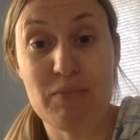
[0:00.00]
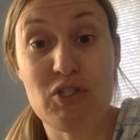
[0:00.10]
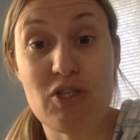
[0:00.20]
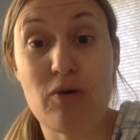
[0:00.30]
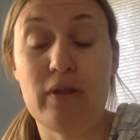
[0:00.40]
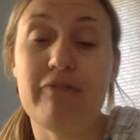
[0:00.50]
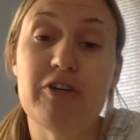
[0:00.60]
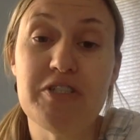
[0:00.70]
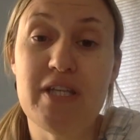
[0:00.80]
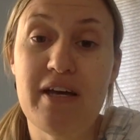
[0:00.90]
So the
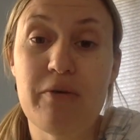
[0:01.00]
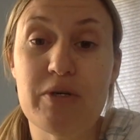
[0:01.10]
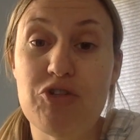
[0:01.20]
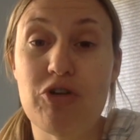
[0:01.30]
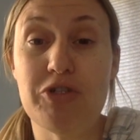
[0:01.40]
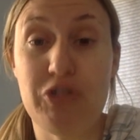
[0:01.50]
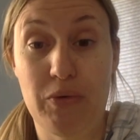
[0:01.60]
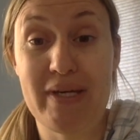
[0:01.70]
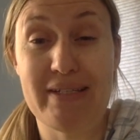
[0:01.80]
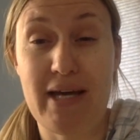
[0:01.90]
first thing I want you to do is